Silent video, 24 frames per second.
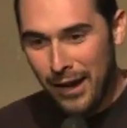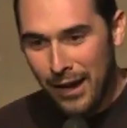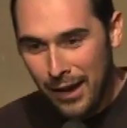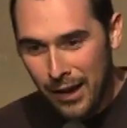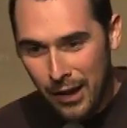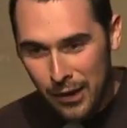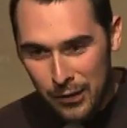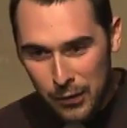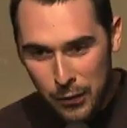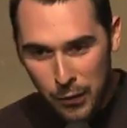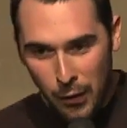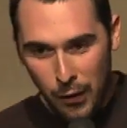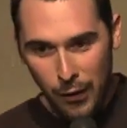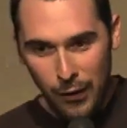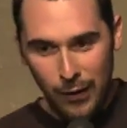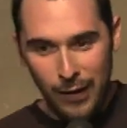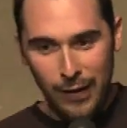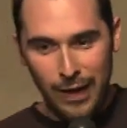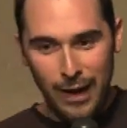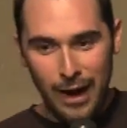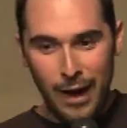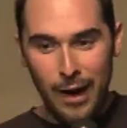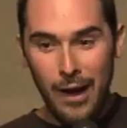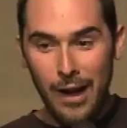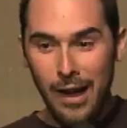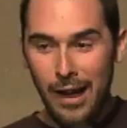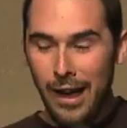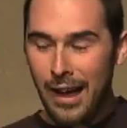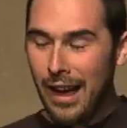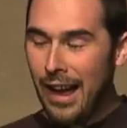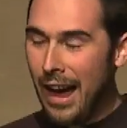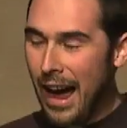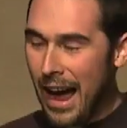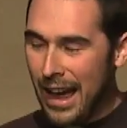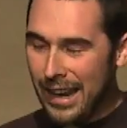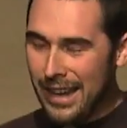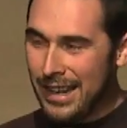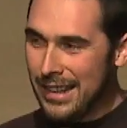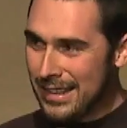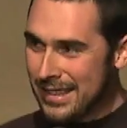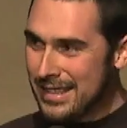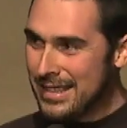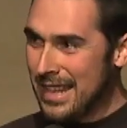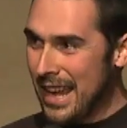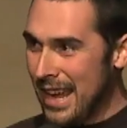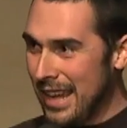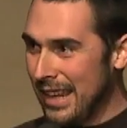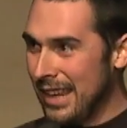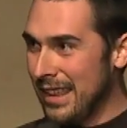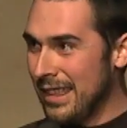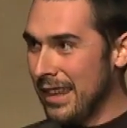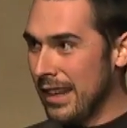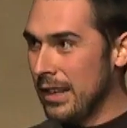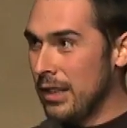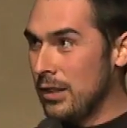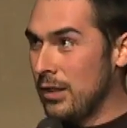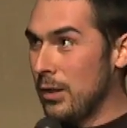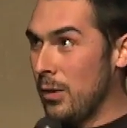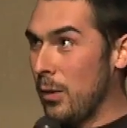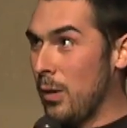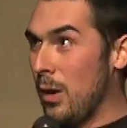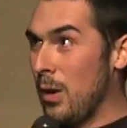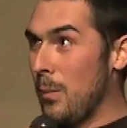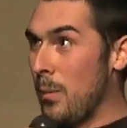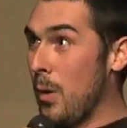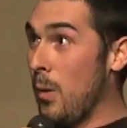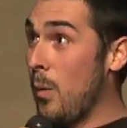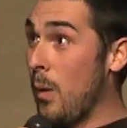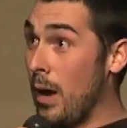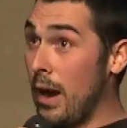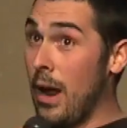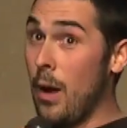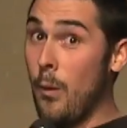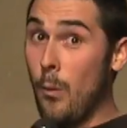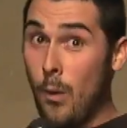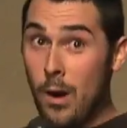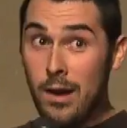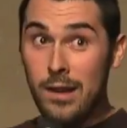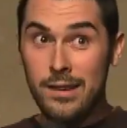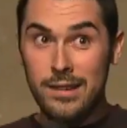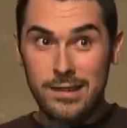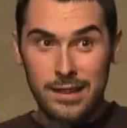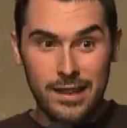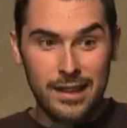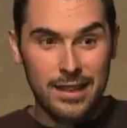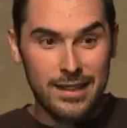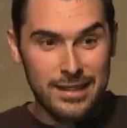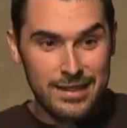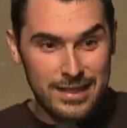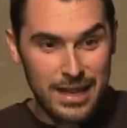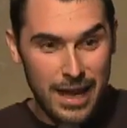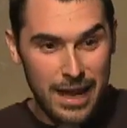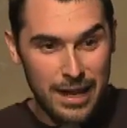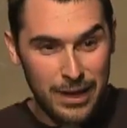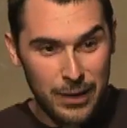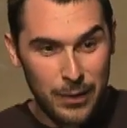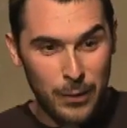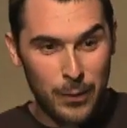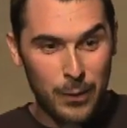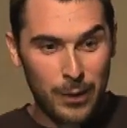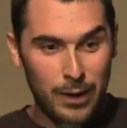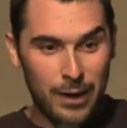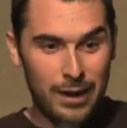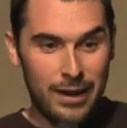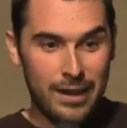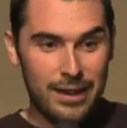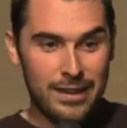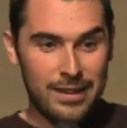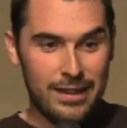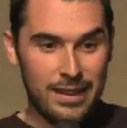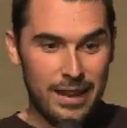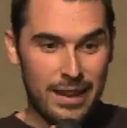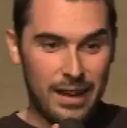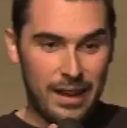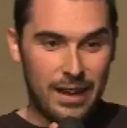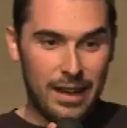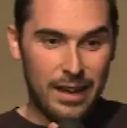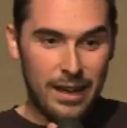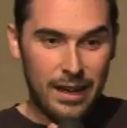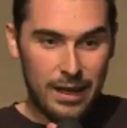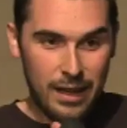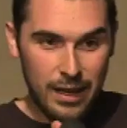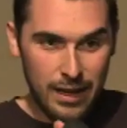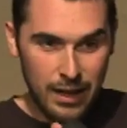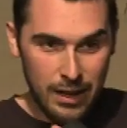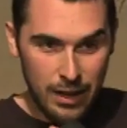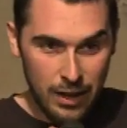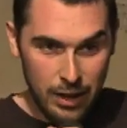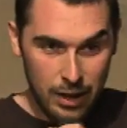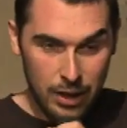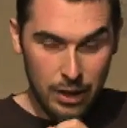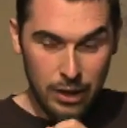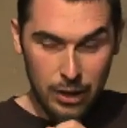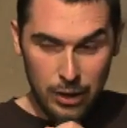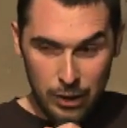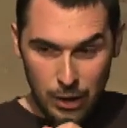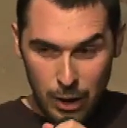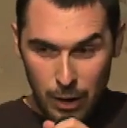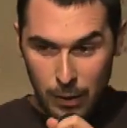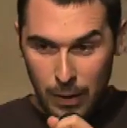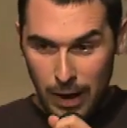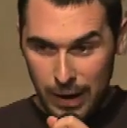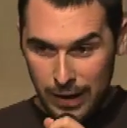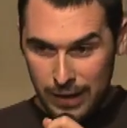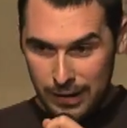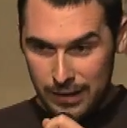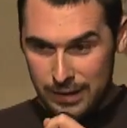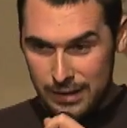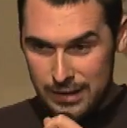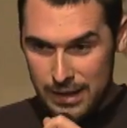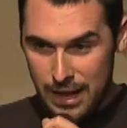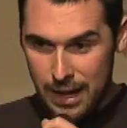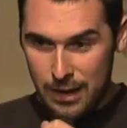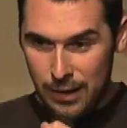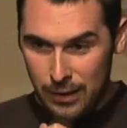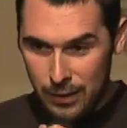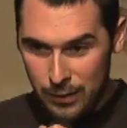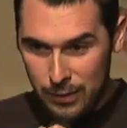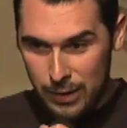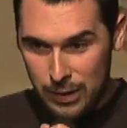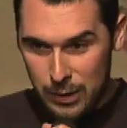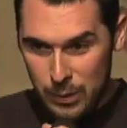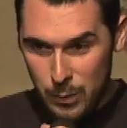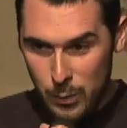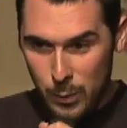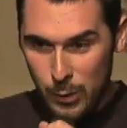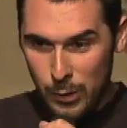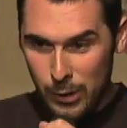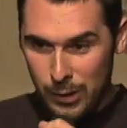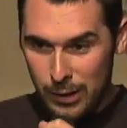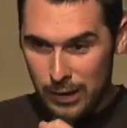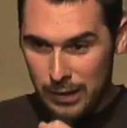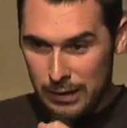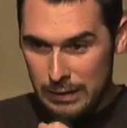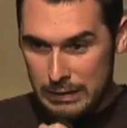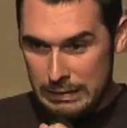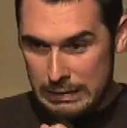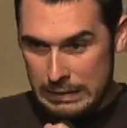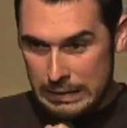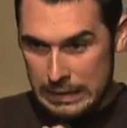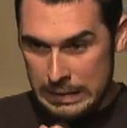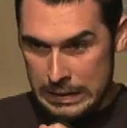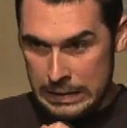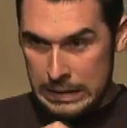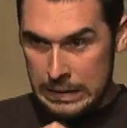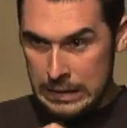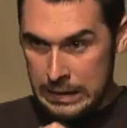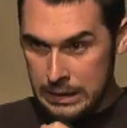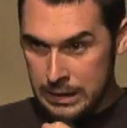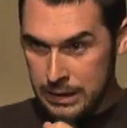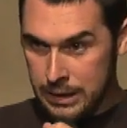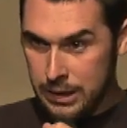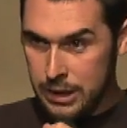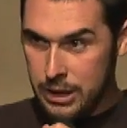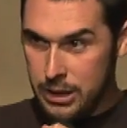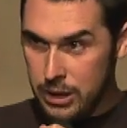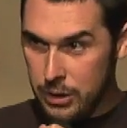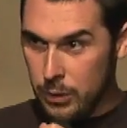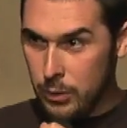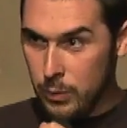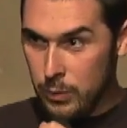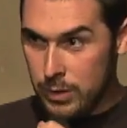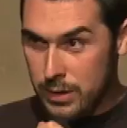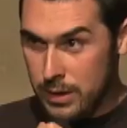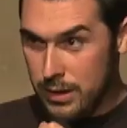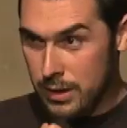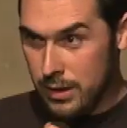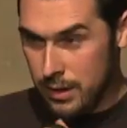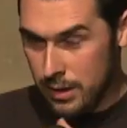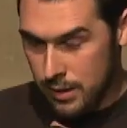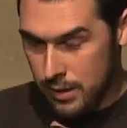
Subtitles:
So I didn't say anything to her, but what I was gonna say to her is, I can tell that you were cute